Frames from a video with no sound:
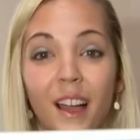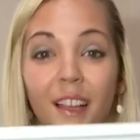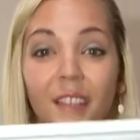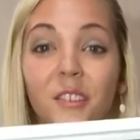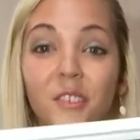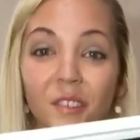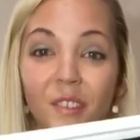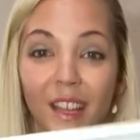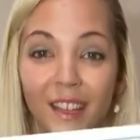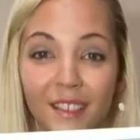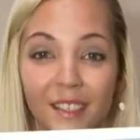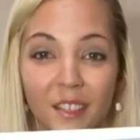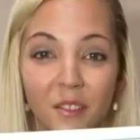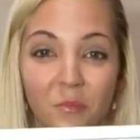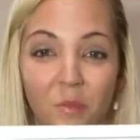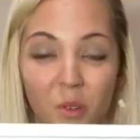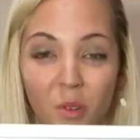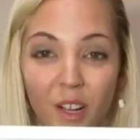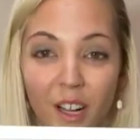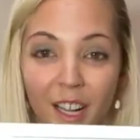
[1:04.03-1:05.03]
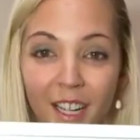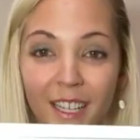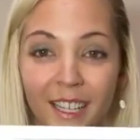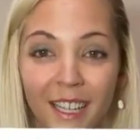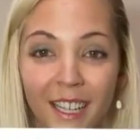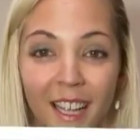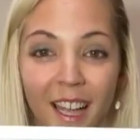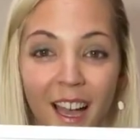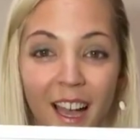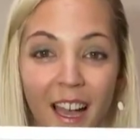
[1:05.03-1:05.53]
Greyson board,
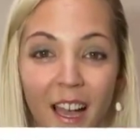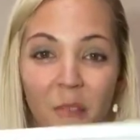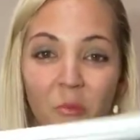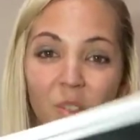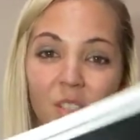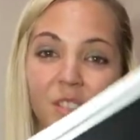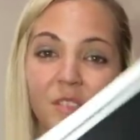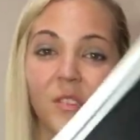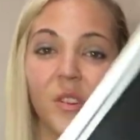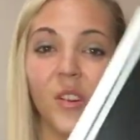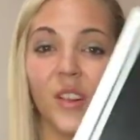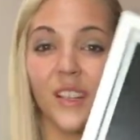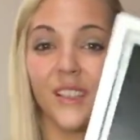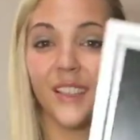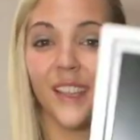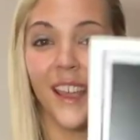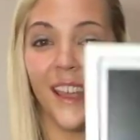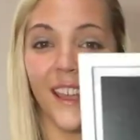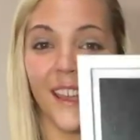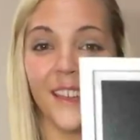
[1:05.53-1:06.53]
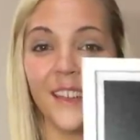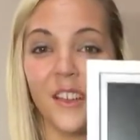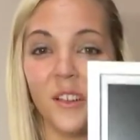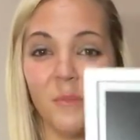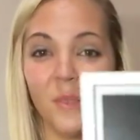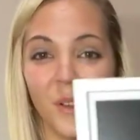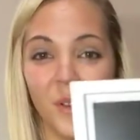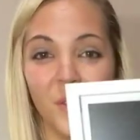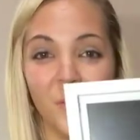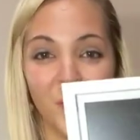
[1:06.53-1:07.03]
which of course can go
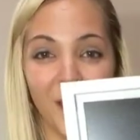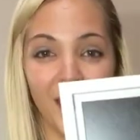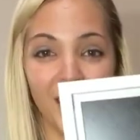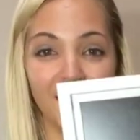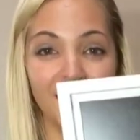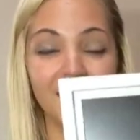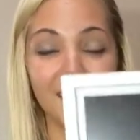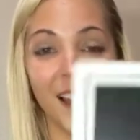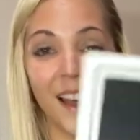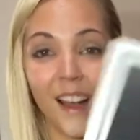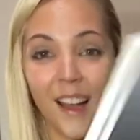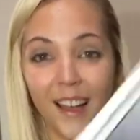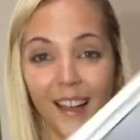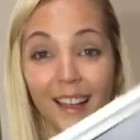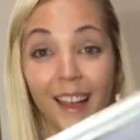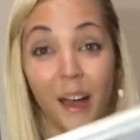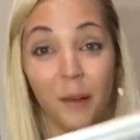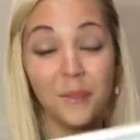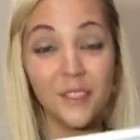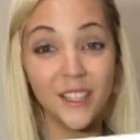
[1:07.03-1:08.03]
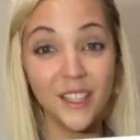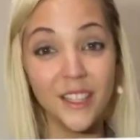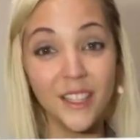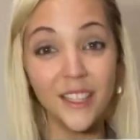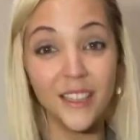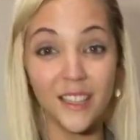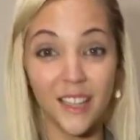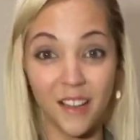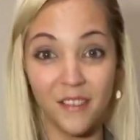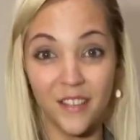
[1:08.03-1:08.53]
both ways. I absolutely
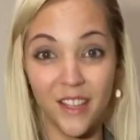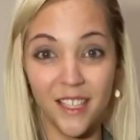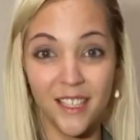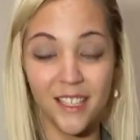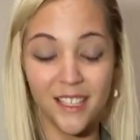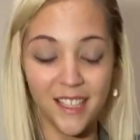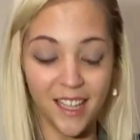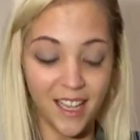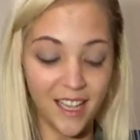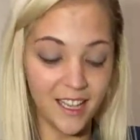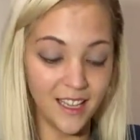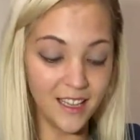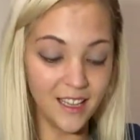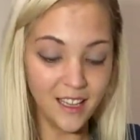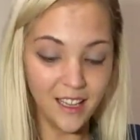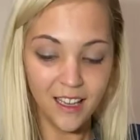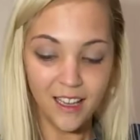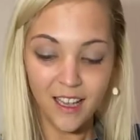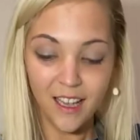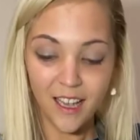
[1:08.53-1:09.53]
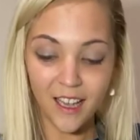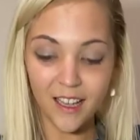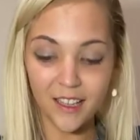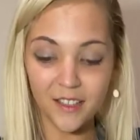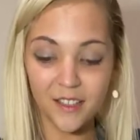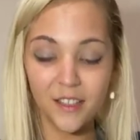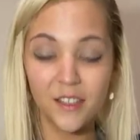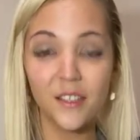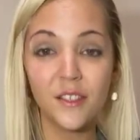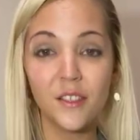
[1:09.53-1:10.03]
love this thing.
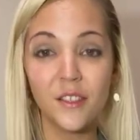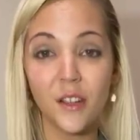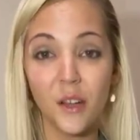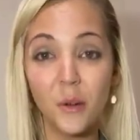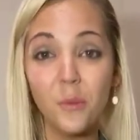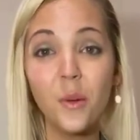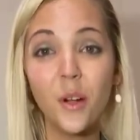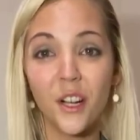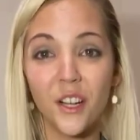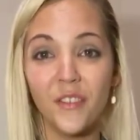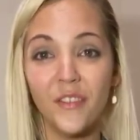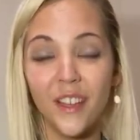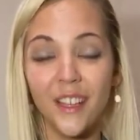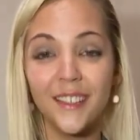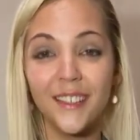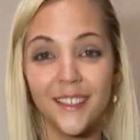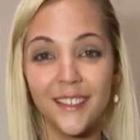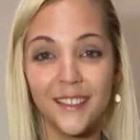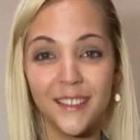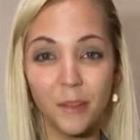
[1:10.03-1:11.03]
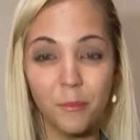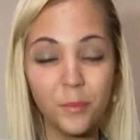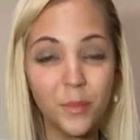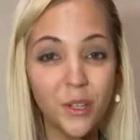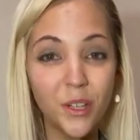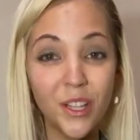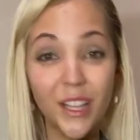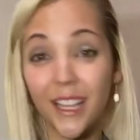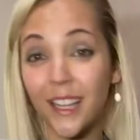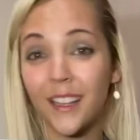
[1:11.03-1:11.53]
It's so perfect and
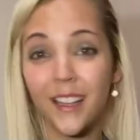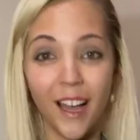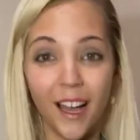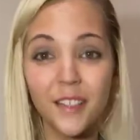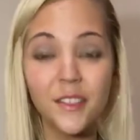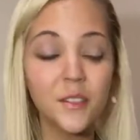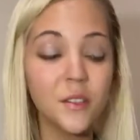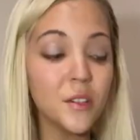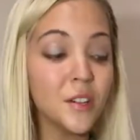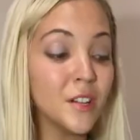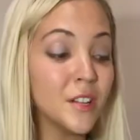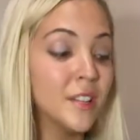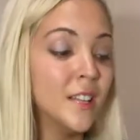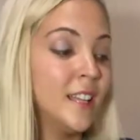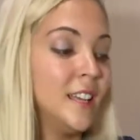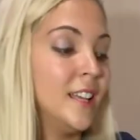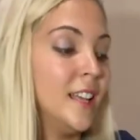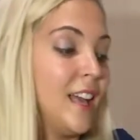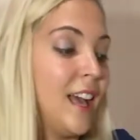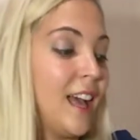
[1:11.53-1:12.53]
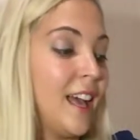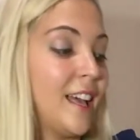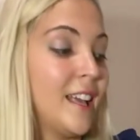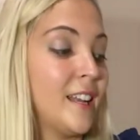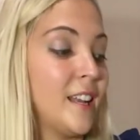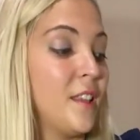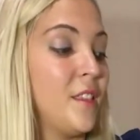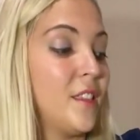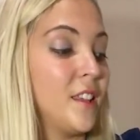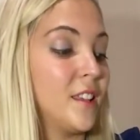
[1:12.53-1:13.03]
simple and classical,
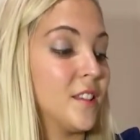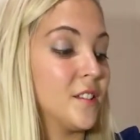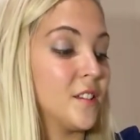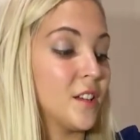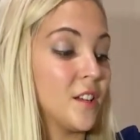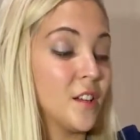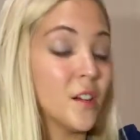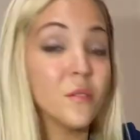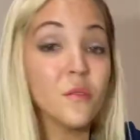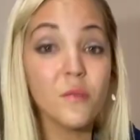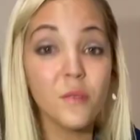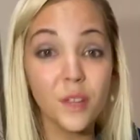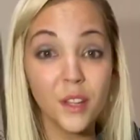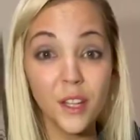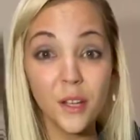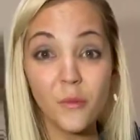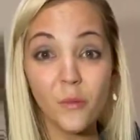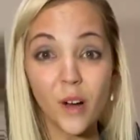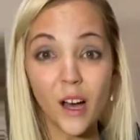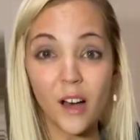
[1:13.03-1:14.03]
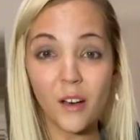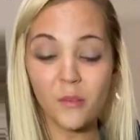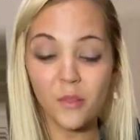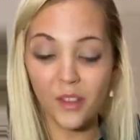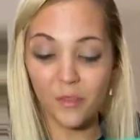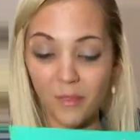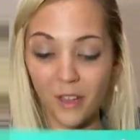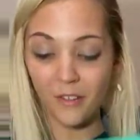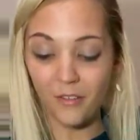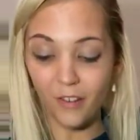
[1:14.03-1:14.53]
and I think it's gonna go really well
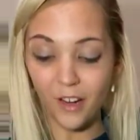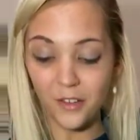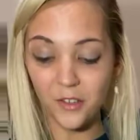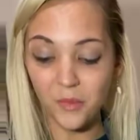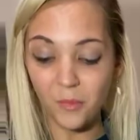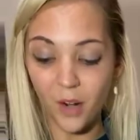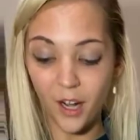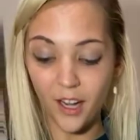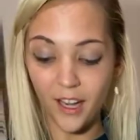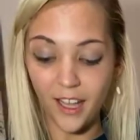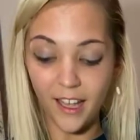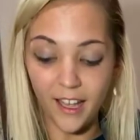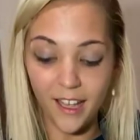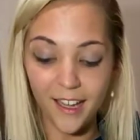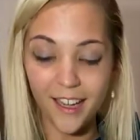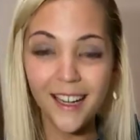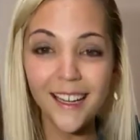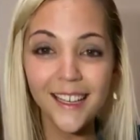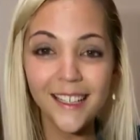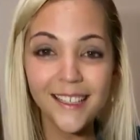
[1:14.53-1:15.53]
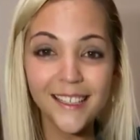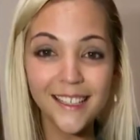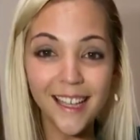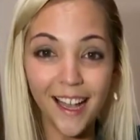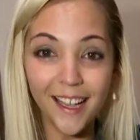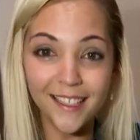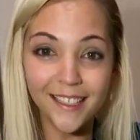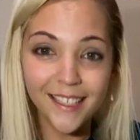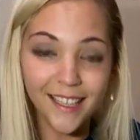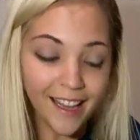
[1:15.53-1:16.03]
with my French Market
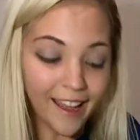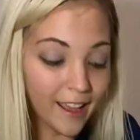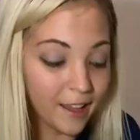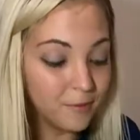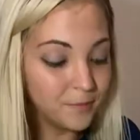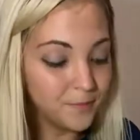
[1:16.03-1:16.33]
sign today.